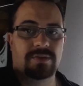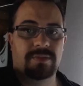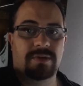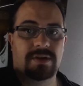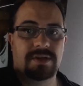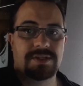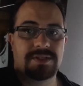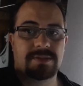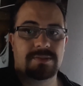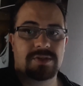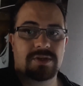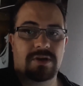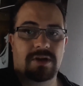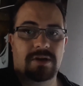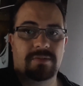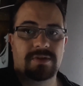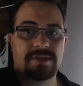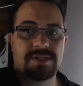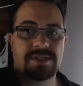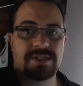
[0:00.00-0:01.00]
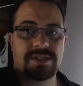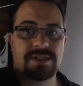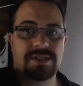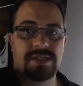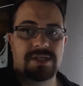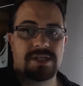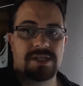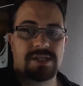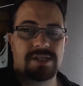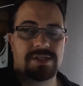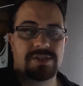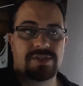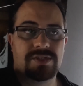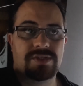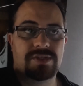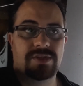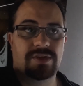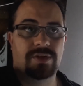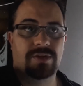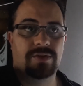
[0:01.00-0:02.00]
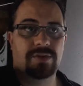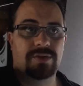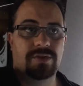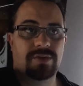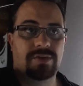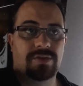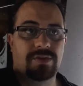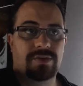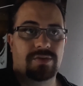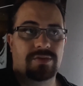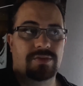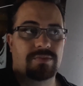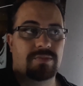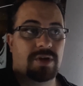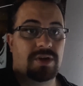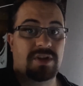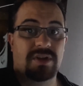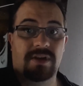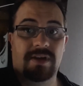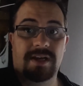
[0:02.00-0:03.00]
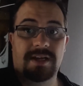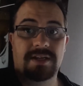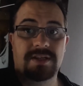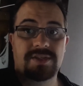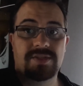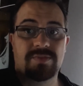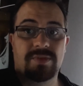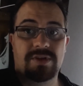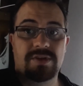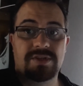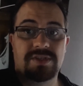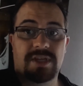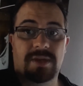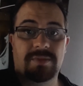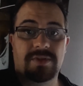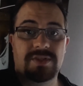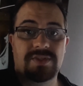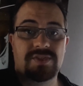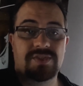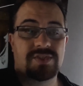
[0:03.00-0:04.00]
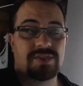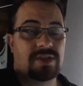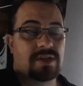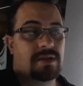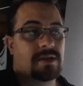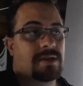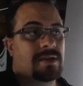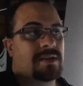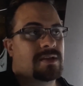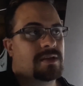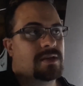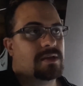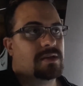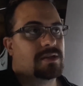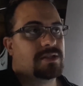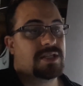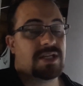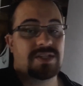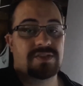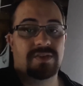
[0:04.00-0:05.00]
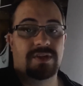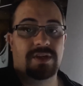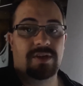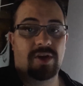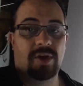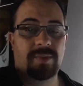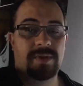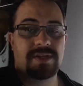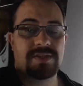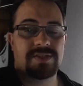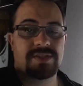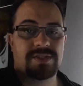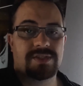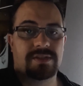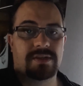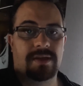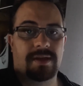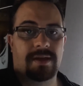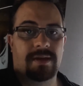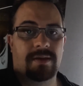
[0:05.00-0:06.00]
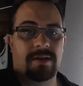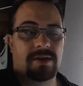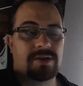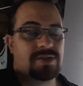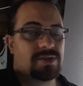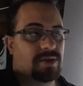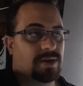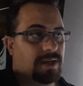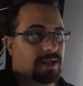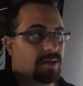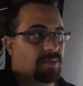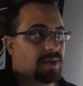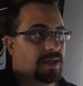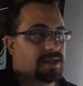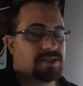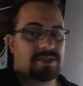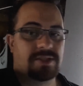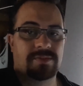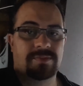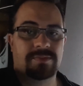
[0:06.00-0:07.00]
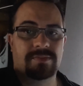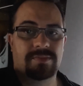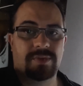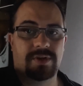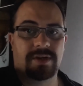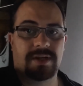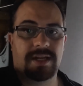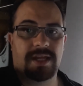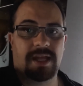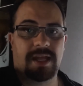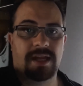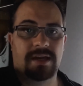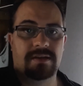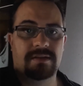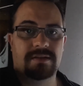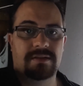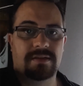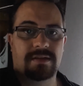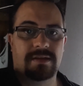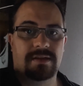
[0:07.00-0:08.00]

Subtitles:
to all my subscribers, cheers to my new likers, my new subbers, cheers for your comments. I try to get back to them when I can.